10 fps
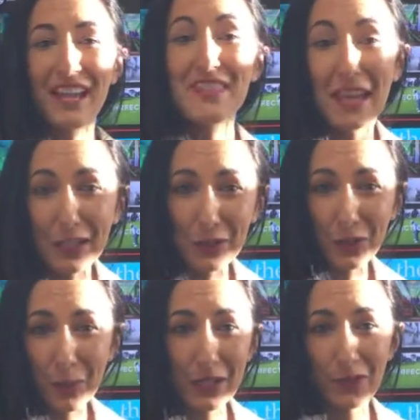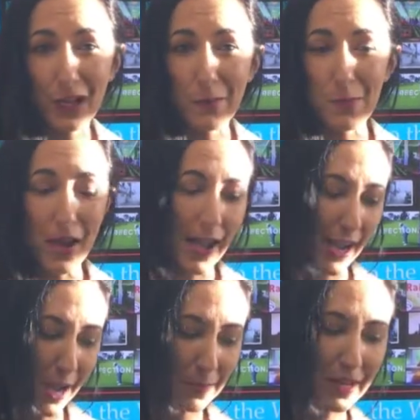Thank you so much for coming by.
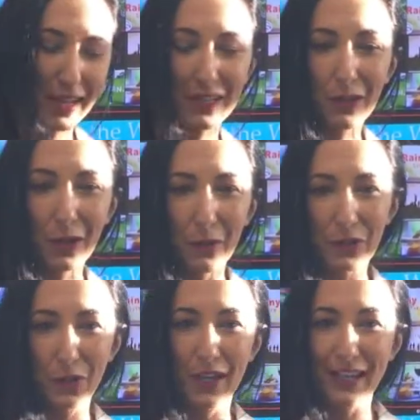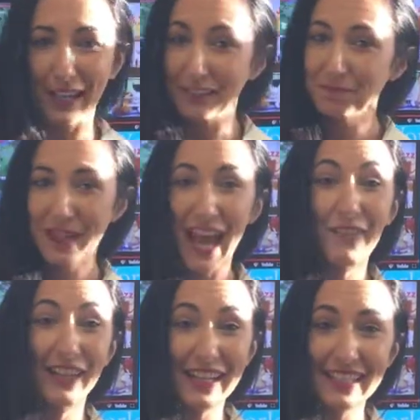I'm going to get started with training and have
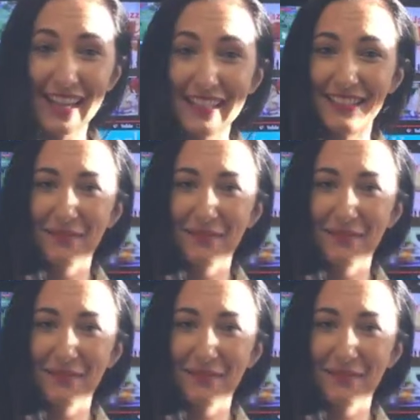a nice night.